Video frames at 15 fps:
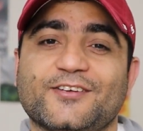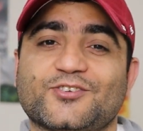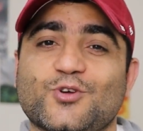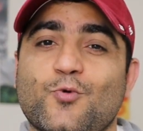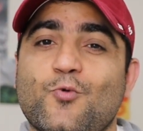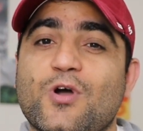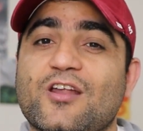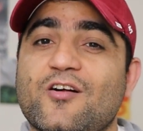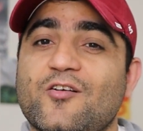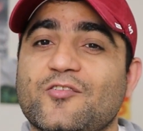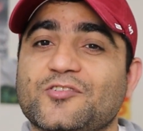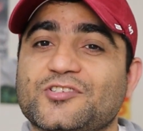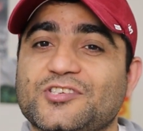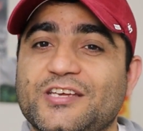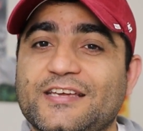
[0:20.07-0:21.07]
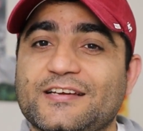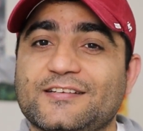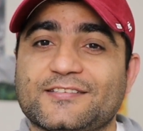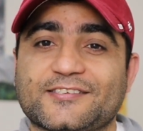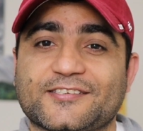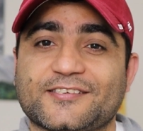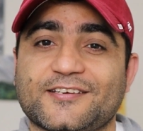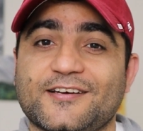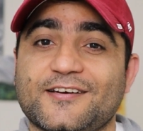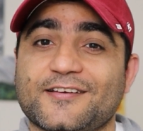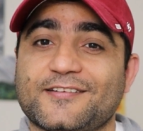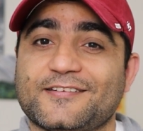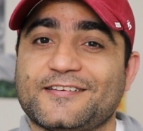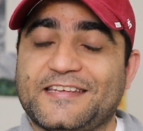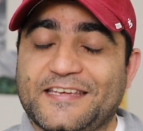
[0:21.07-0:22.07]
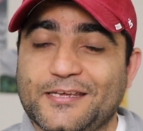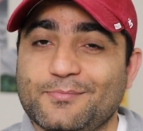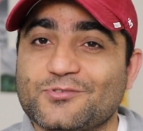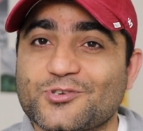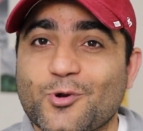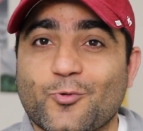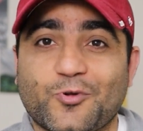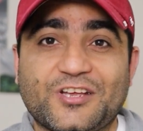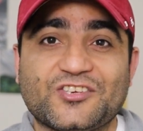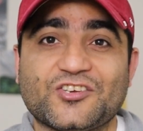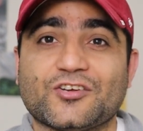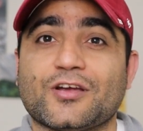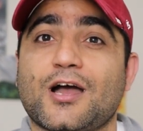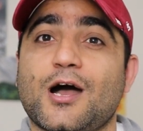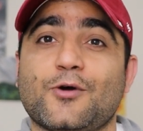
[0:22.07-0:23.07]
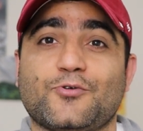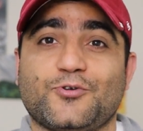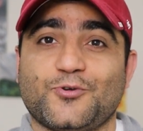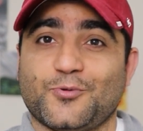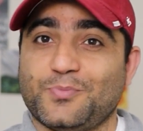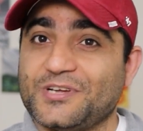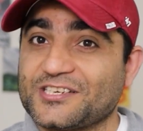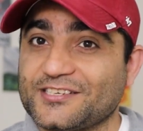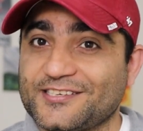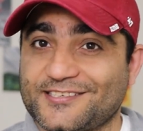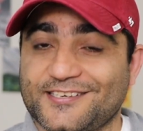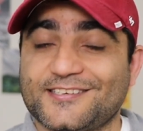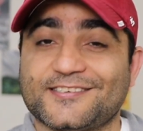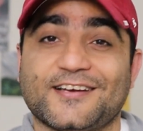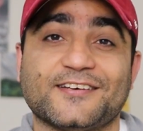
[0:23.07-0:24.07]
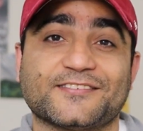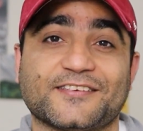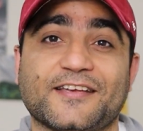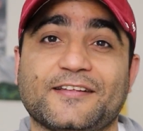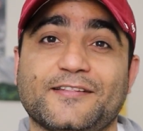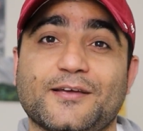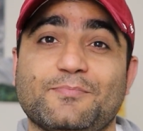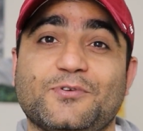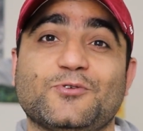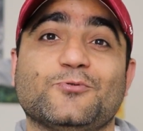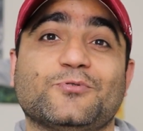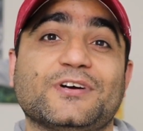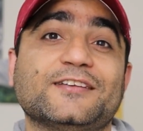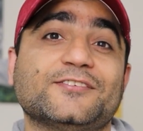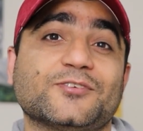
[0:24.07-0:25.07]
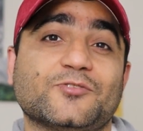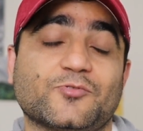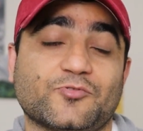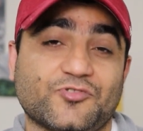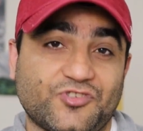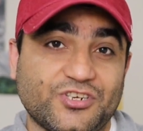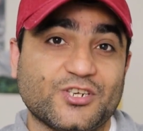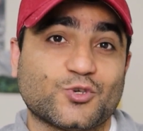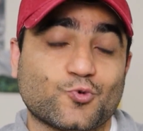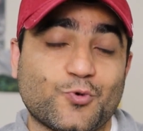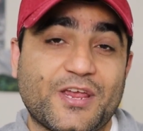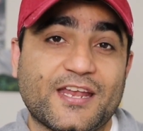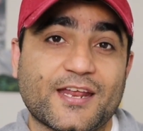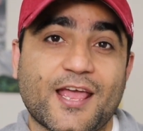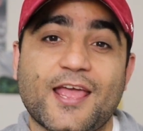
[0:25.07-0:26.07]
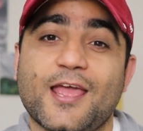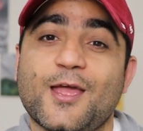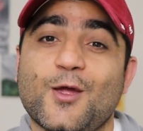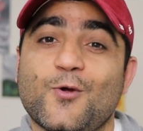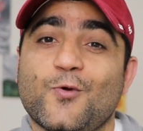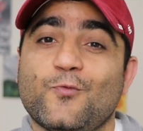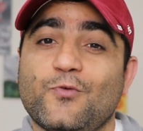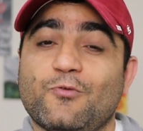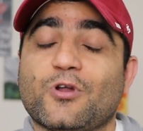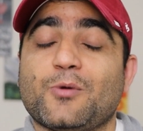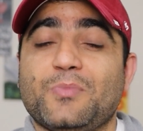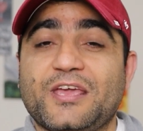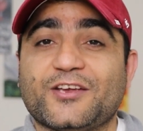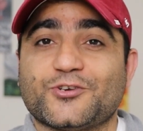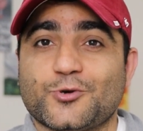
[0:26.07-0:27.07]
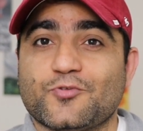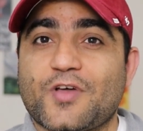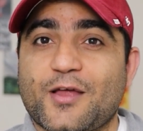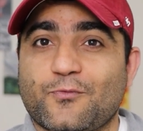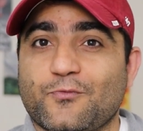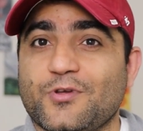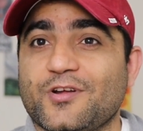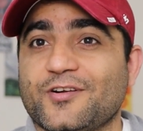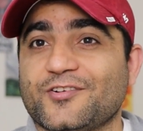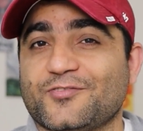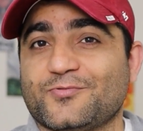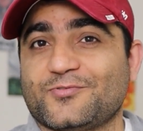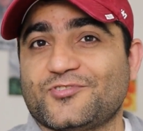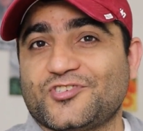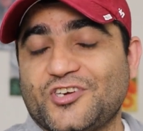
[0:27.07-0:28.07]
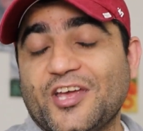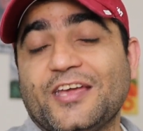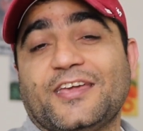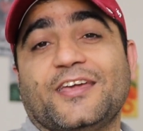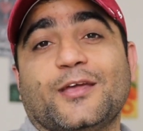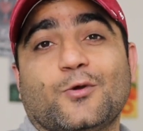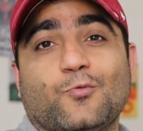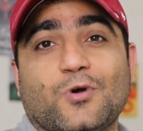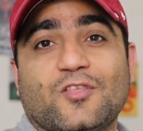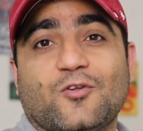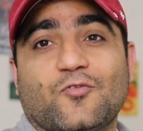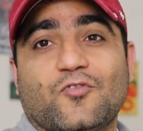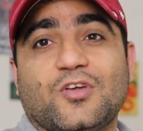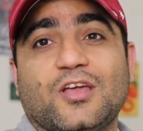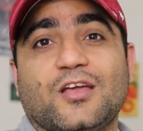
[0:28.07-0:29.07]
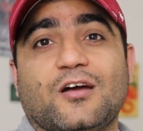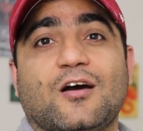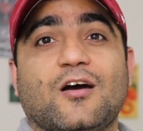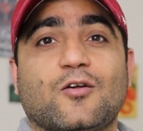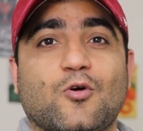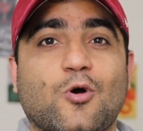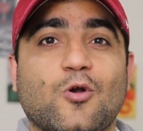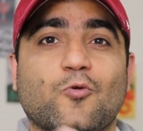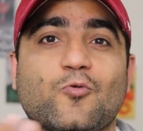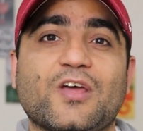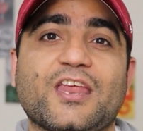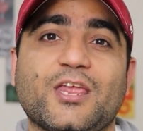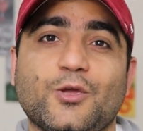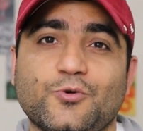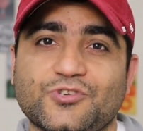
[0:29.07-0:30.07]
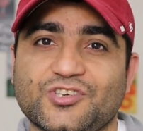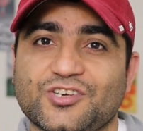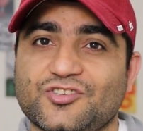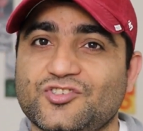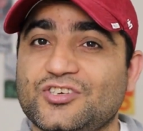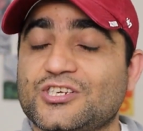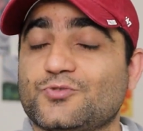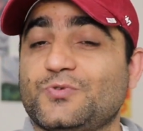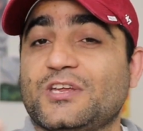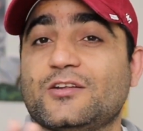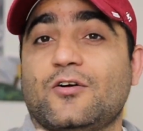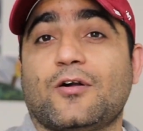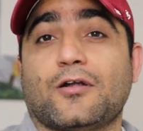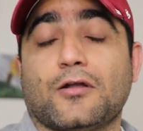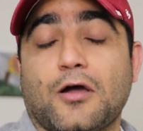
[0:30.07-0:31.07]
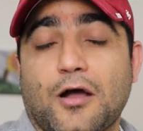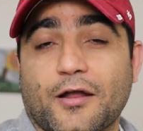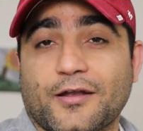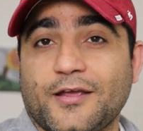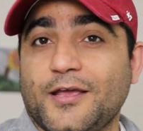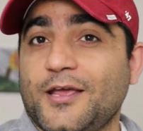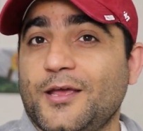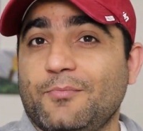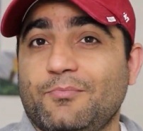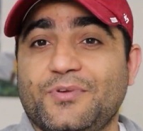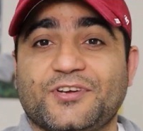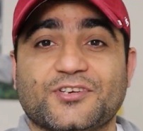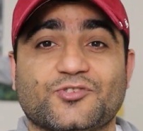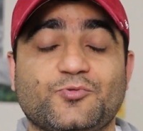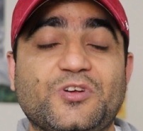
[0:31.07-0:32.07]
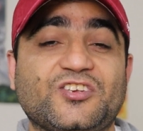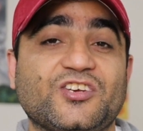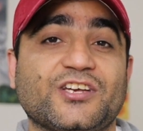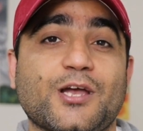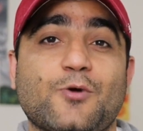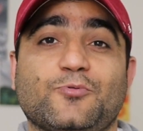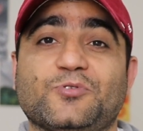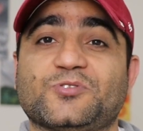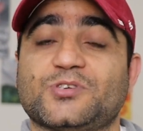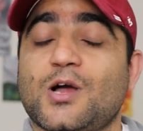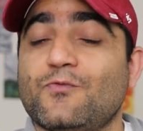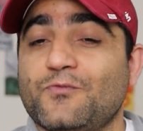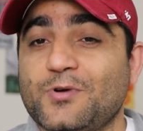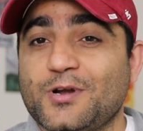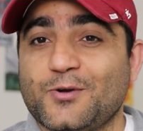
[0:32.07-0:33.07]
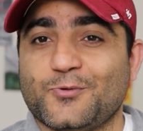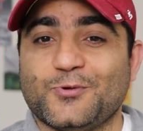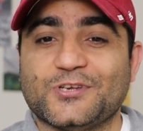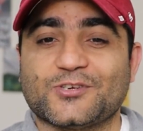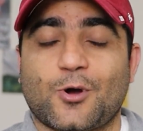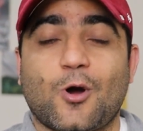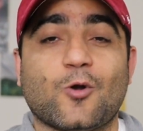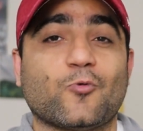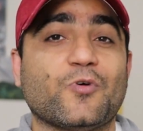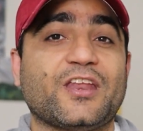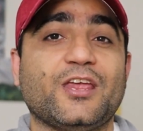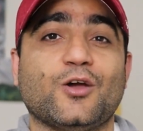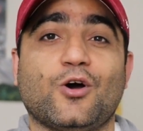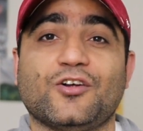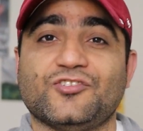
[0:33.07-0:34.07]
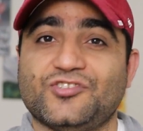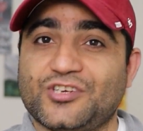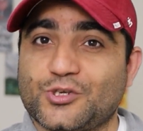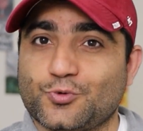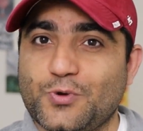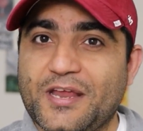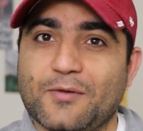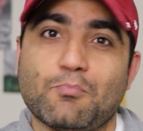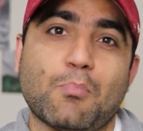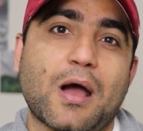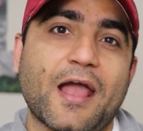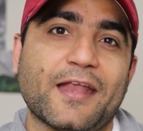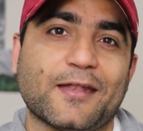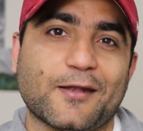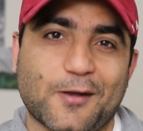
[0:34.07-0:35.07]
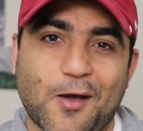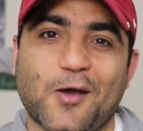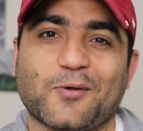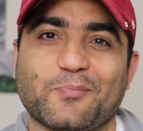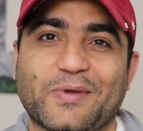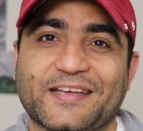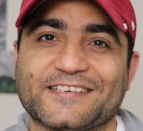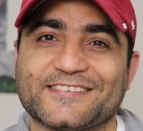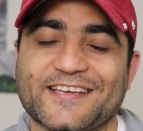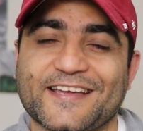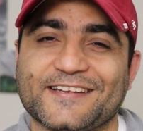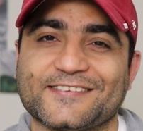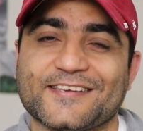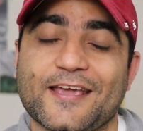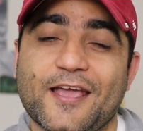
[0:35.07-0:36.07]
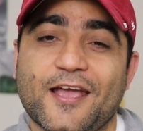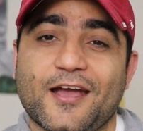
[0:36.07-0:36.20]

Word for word: So when our sales uh, teams are reaching out to businesses, asking them to consider G Suite, we want to make sure that we are checking whether they are already using G Suite or not because reaching out to someone who is already on G Suite might not make sense.